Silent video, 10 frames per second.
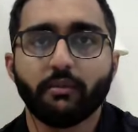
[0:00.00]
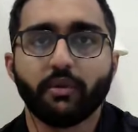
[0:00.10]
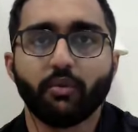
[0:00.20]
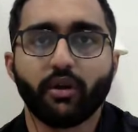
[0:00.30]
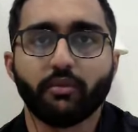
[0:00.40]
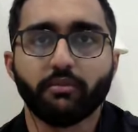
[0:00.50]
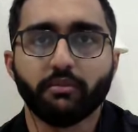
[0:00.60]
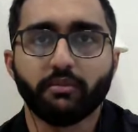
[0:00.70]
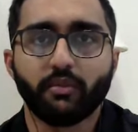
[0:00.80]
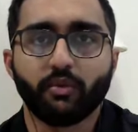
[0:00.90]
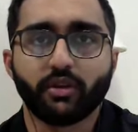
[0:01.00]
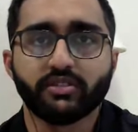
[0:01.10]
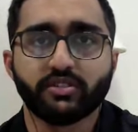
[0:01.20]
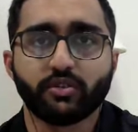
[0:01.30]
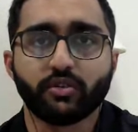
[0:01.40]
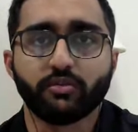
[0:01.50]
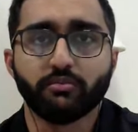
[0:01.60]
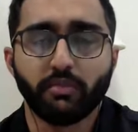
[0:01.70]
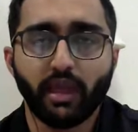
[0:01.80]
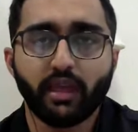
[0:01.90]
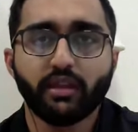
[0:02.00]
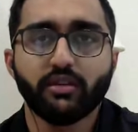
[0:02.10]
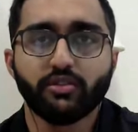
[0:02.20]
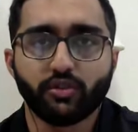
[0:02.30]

But what is your main